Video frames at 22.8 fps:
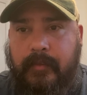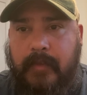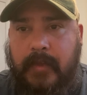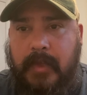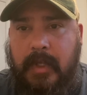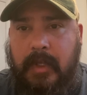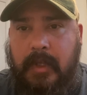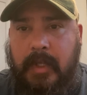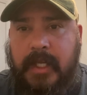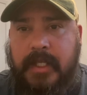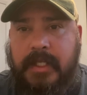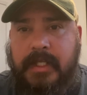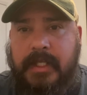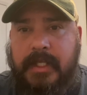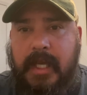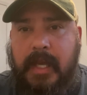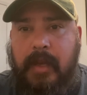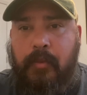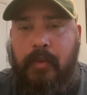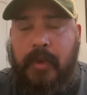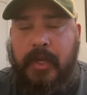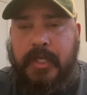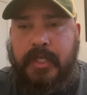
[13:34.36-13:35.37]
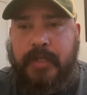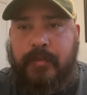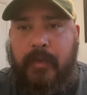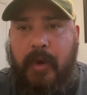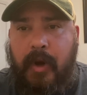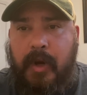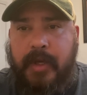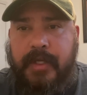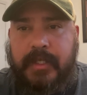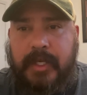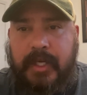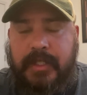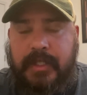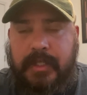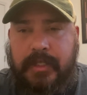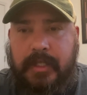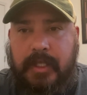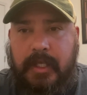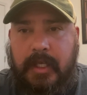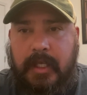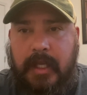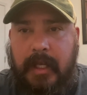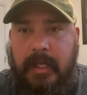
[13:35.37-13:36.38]
Let's see what his sparring sessions
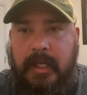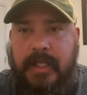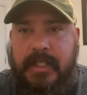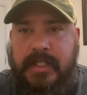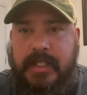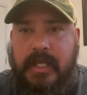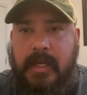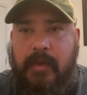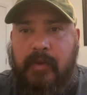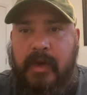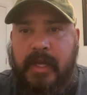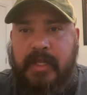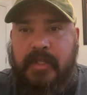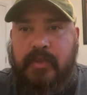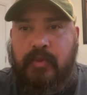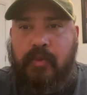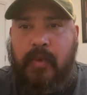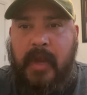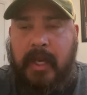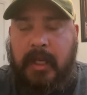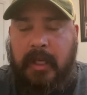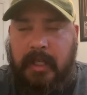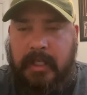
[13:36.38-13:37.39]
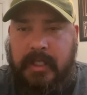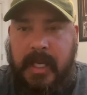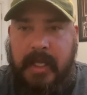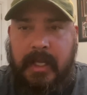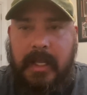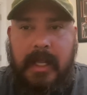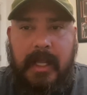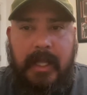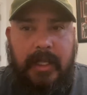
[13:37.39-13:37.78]
look like. Let's see what his win look like.